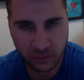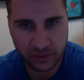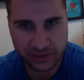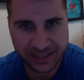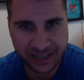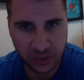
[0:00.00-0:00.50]

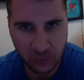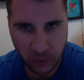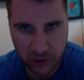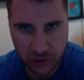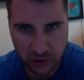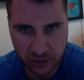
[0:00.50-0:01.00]

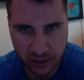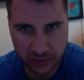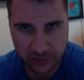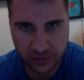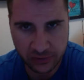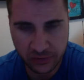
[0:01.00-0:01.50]
dehydration
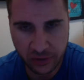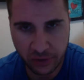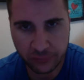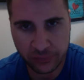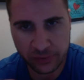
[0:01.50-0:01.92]
is and stuff,